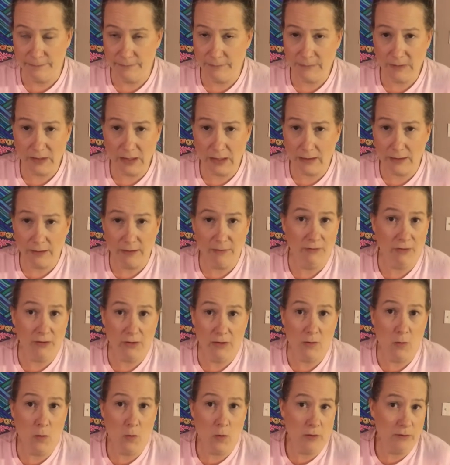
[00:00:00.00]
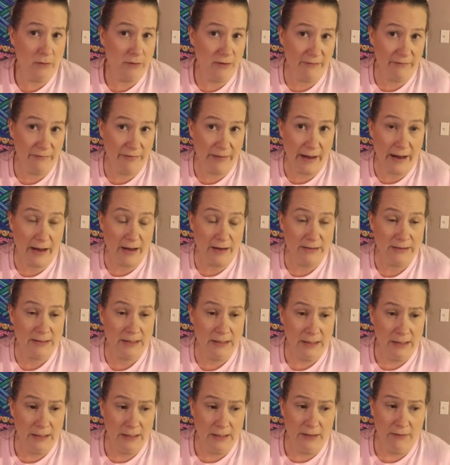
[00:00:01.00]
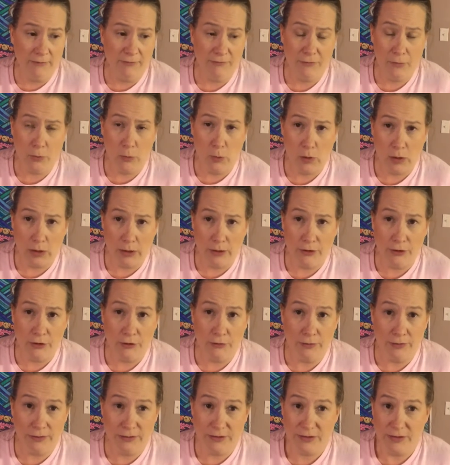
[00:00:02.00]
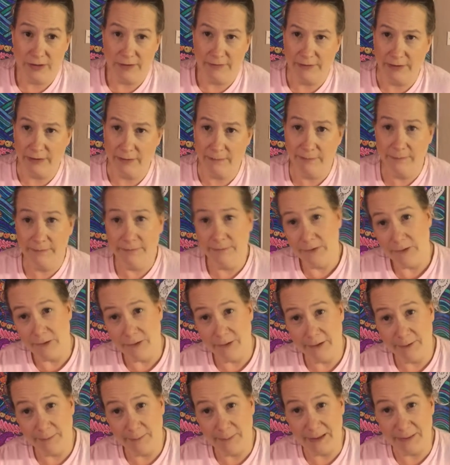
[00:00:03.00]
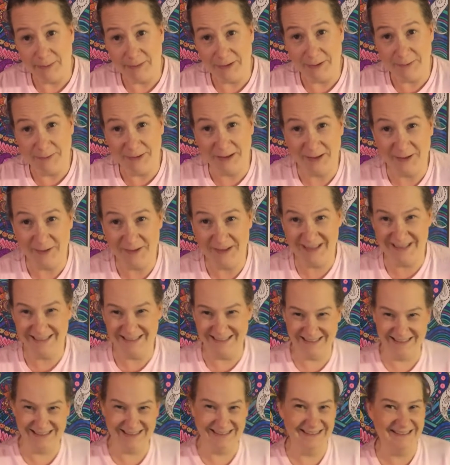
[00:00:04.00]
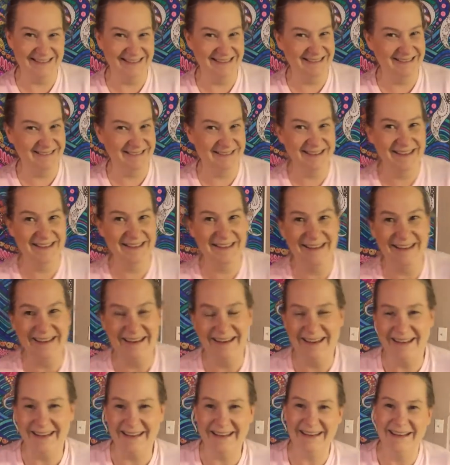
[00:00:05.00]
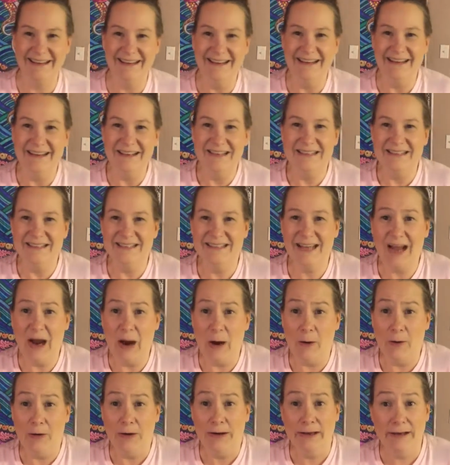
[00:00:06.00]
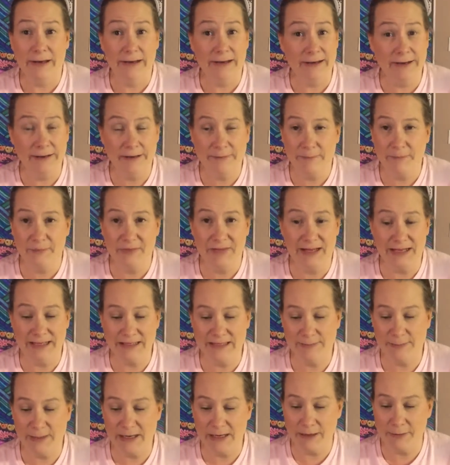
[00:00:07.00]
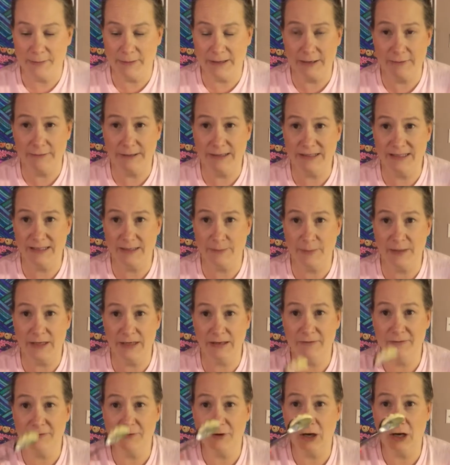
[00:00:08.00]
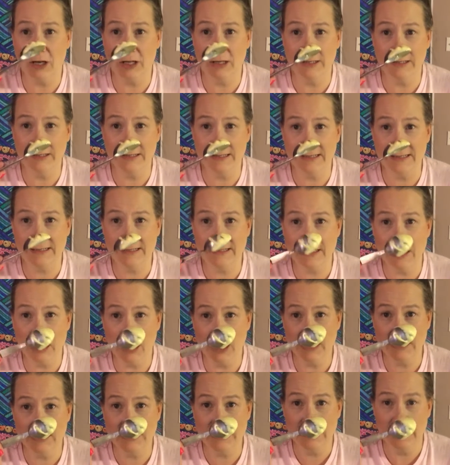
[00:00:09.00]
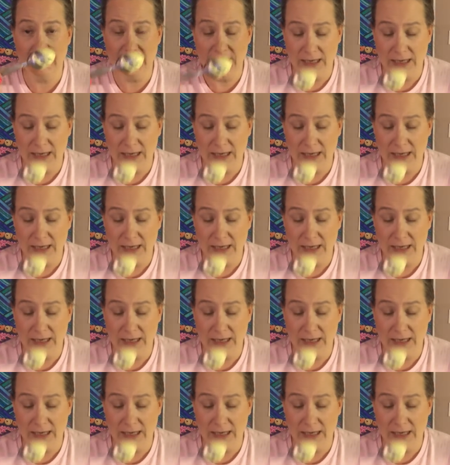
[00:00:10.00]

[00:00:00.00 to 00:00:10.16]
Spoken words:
not even a quarter of that for your serving. Or maybe you will, because you really like it. So that's my quick recipe for Hollandaise sauce.